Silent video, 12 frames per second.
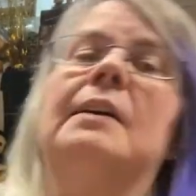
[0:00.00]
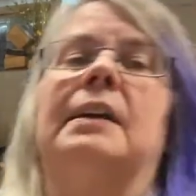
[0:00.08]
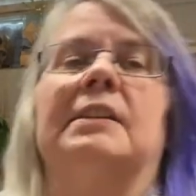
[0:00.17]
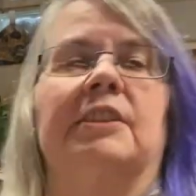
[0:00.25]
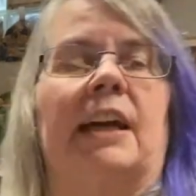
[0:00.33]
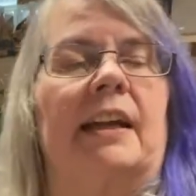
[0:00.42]

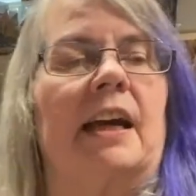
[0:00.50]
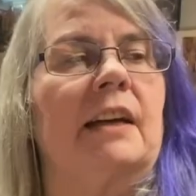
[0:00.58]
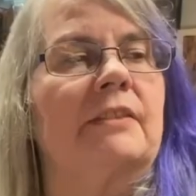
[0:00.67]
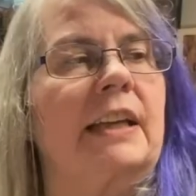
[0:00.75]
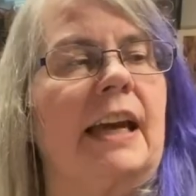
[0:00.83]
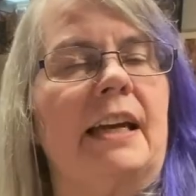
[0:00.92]
You got to have
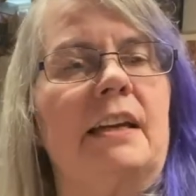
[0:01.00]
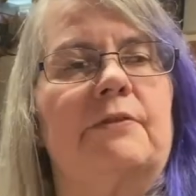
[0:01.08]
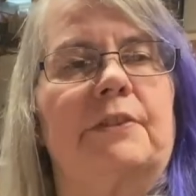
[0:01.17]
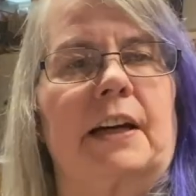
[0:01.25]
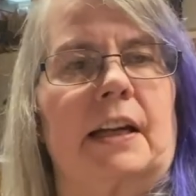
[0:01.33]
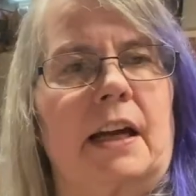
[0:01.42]
a cave.
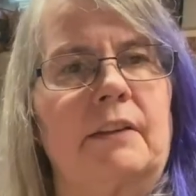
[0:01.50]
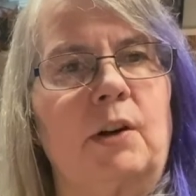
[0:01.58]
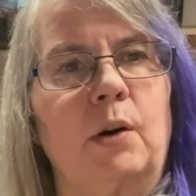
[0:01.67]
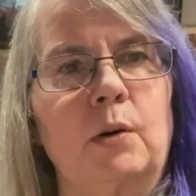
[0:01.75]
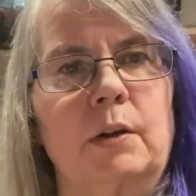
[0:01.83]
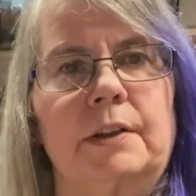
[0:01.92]
You got to have a
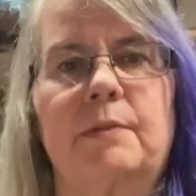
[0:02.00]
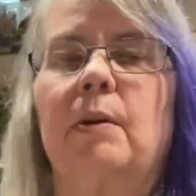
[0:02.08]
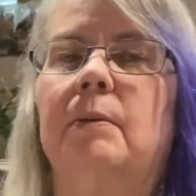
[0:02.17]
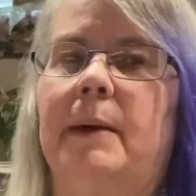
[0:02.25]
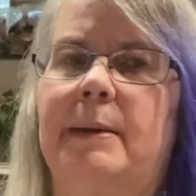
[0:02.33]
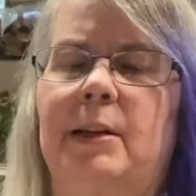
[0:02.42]
hoard. Well,
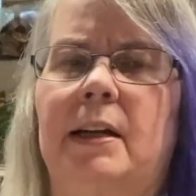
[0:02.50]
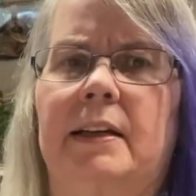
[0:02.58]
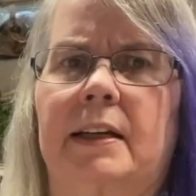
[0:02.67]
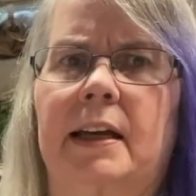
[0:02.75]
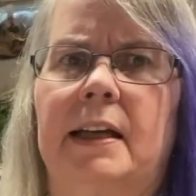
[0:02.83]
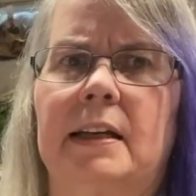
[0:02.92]
maybe not a
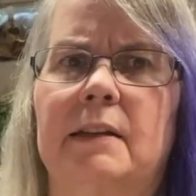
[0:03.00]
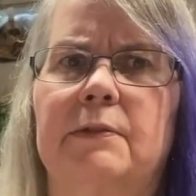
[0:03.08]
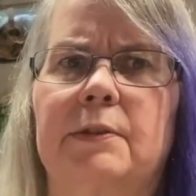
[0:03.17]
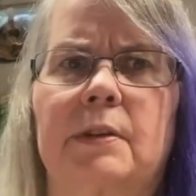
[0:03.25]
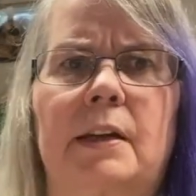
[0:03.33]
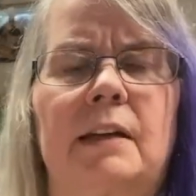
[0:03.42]
cave.
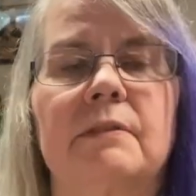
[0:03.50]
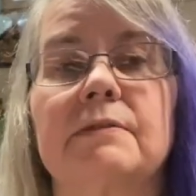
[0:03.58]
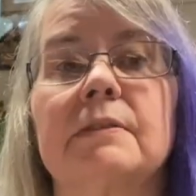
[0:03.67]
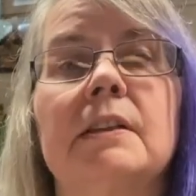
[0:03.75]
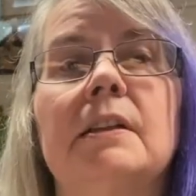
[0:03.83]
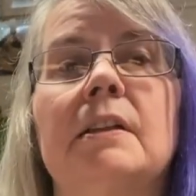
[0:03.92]
You could have
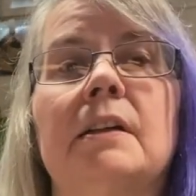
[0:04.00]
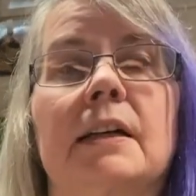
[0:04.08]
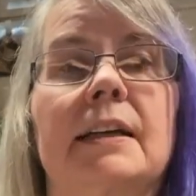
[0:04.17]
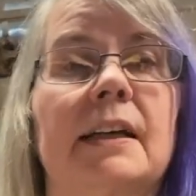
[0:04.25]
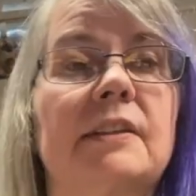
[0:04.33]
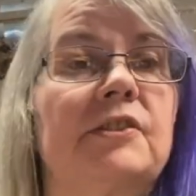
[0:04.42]
a
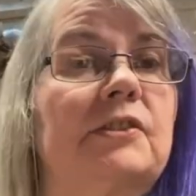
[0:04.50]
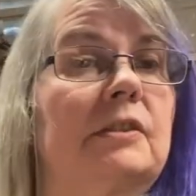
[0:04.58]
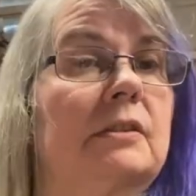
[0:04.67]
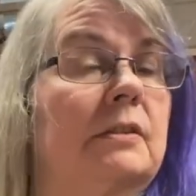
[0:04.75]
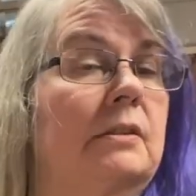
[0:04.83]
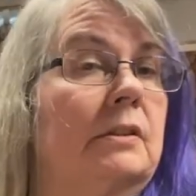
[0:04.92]

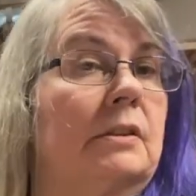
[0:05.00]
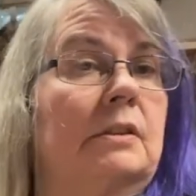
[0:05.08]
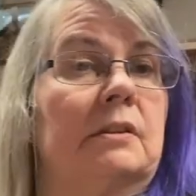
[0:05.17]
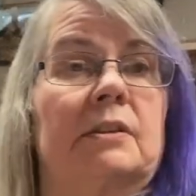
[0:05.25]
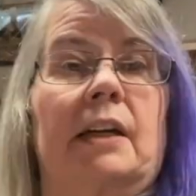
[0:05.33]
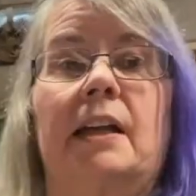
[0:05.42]
castle.
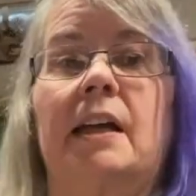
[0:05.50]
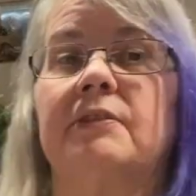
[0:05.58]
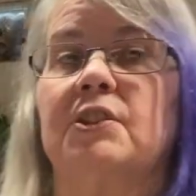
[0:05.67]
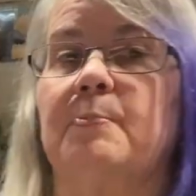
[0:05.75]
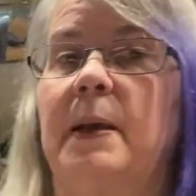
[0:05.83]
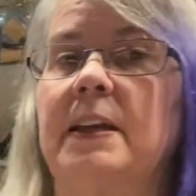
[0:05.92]
You got to have a
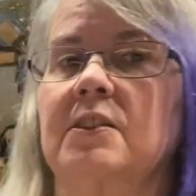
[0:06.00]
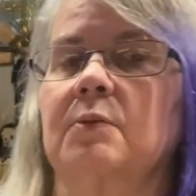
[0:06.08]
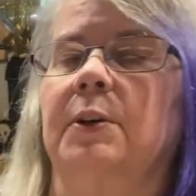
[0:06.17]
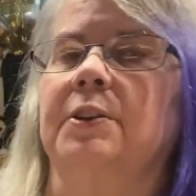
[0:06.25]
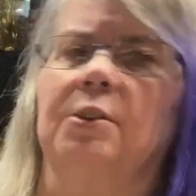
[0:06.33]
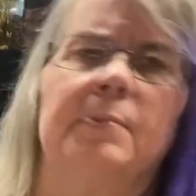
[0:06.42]
space
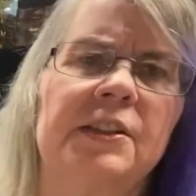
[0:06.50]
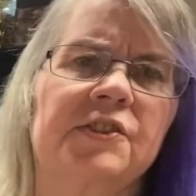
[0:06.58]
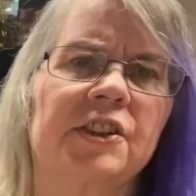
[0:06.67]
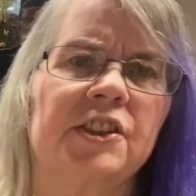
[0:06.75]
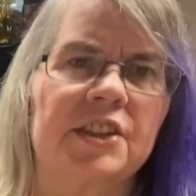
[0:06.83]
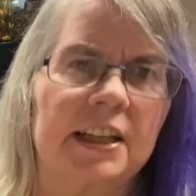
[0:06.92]
where nobody's
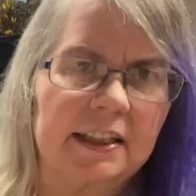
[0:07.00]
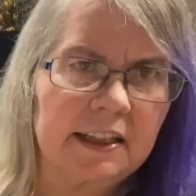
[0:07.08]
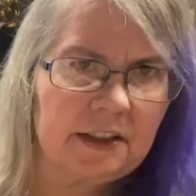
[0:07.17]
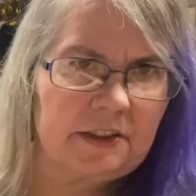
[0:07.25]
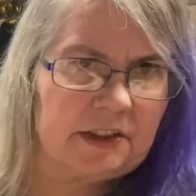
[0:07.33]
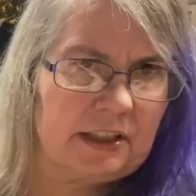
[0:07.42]
going to take
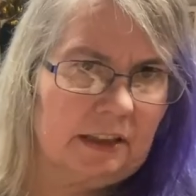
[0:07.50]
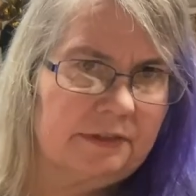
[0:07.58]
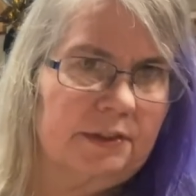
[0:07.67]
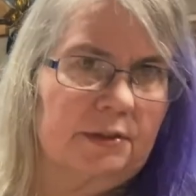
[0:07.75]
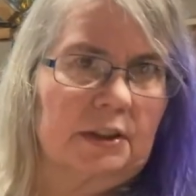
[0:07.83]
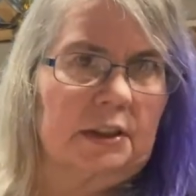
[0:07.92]
your stuff.
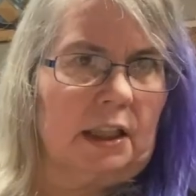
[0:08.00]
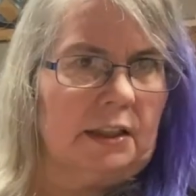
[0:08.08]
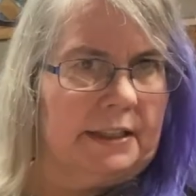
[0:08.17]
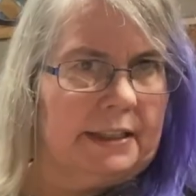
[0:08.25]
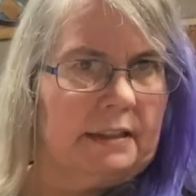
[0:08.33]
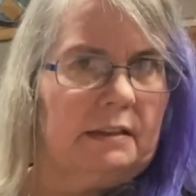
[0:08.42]
You can guard
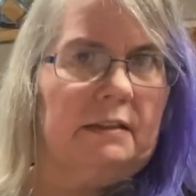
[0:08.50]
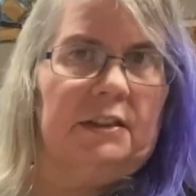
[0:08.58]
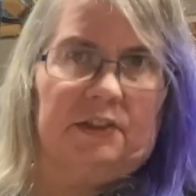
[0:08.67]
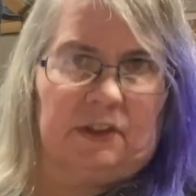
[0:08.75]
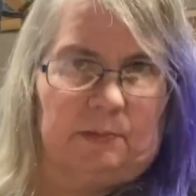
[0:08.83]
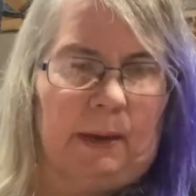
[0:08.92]
it. And
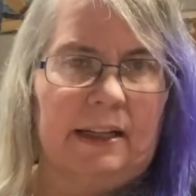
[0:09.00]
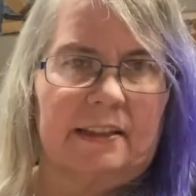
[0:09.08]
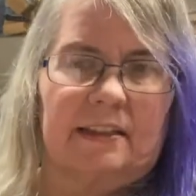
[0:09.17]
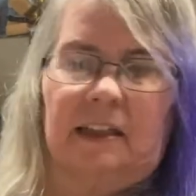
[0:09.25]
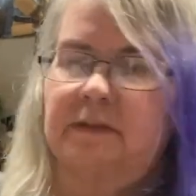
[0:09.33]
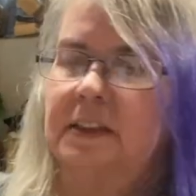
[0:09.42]
this is my
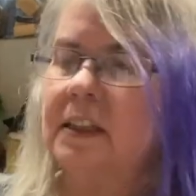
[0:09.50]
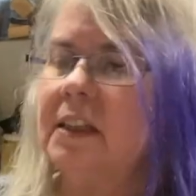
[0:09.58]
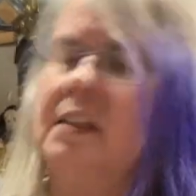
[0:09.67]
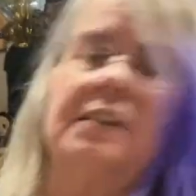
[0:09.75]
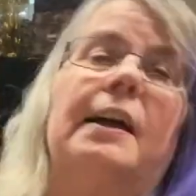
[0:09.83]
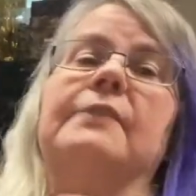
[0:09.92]
stuff.
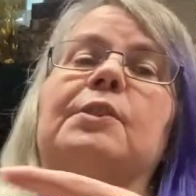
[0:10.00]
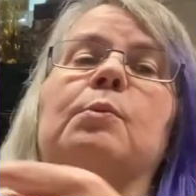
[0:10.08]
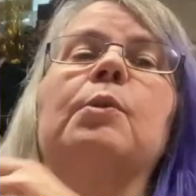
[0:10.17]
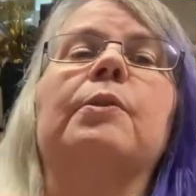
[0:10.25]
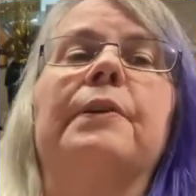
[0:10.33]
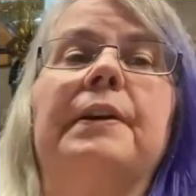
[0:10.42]
You have to
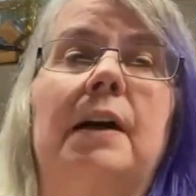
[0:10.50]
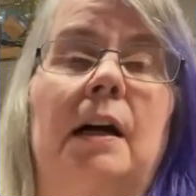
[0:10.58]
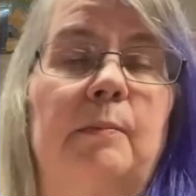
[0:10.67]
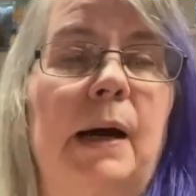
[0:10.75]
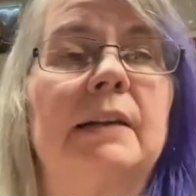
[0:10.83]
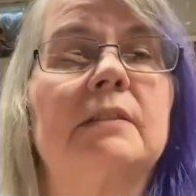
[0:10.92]
worry
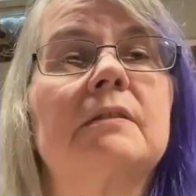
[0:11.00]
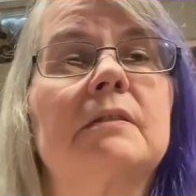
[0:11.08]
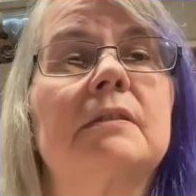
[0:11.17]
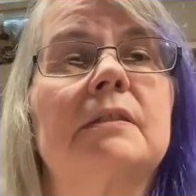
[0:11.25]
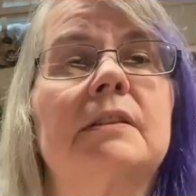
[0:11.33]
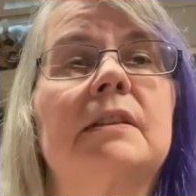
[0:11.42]
about
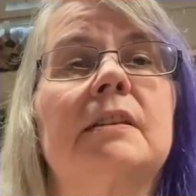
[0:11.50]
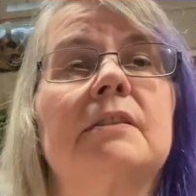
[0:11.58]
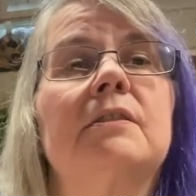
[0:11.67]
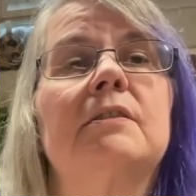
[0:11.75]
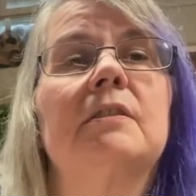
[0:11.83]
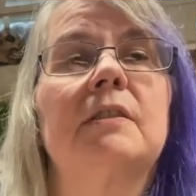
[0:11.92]
the
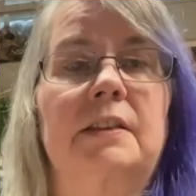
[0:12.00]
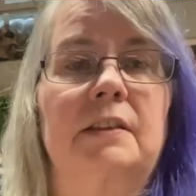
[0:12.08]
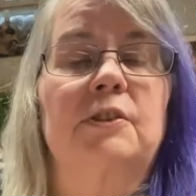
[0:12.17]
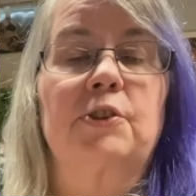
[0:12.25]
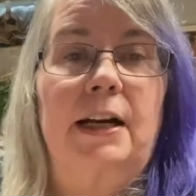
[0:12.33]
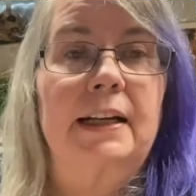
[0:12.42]
little
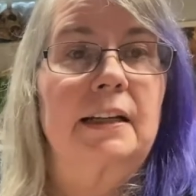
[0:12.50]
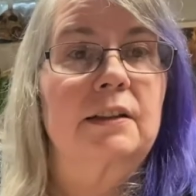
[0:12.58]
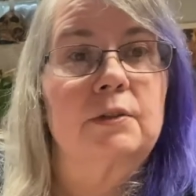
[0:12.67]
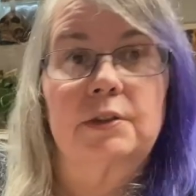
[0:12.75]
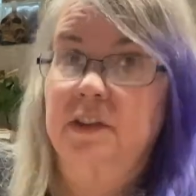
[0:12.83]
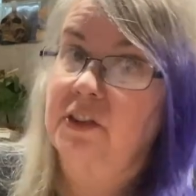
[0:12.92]
dragon
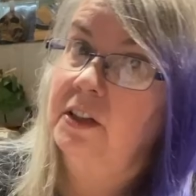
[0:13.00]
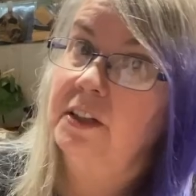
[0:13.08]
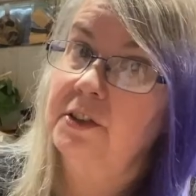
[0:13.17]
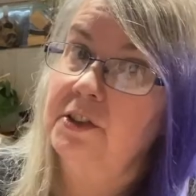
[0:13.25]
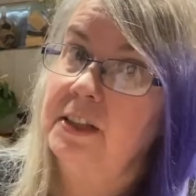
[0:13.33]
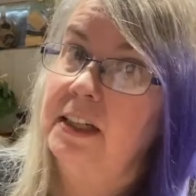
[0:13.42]
who doesn't
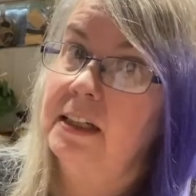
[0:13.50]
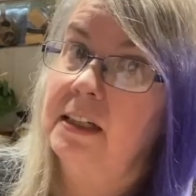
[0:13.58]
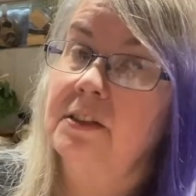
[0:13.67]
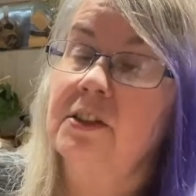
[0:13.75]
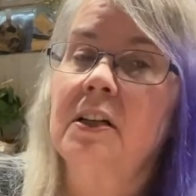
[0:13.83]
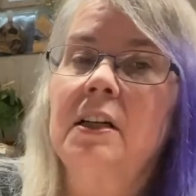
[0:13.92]

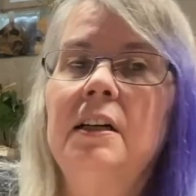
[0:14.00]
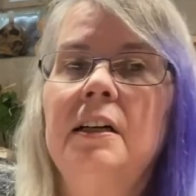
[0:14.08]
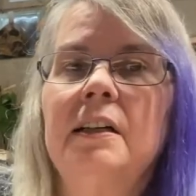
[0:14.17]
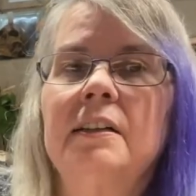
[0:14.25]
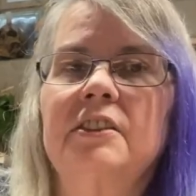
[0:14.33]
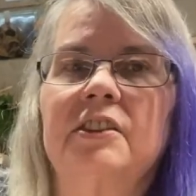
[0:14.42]
understand
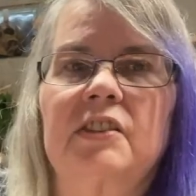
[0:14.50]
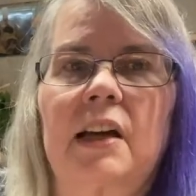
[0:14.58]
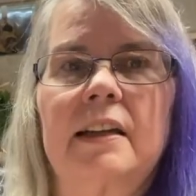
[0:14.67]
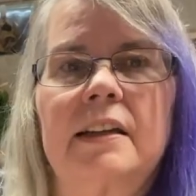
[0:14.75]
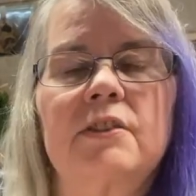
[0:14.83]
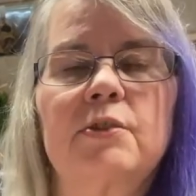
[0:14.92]

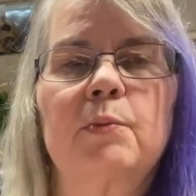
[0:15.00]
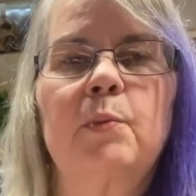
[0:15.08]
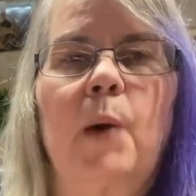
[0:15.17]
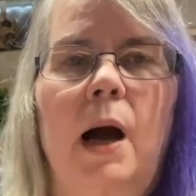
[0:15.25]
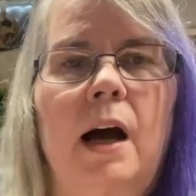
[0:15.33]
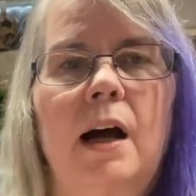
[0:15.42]
deciding to
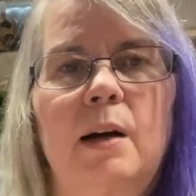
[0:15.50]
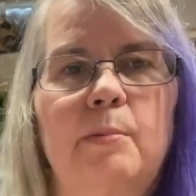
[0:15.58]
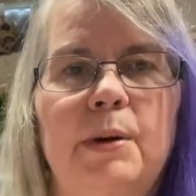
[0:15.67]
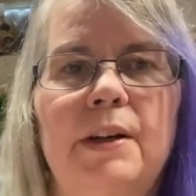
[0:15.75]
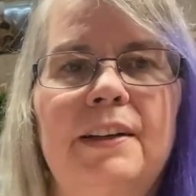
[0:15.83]
rob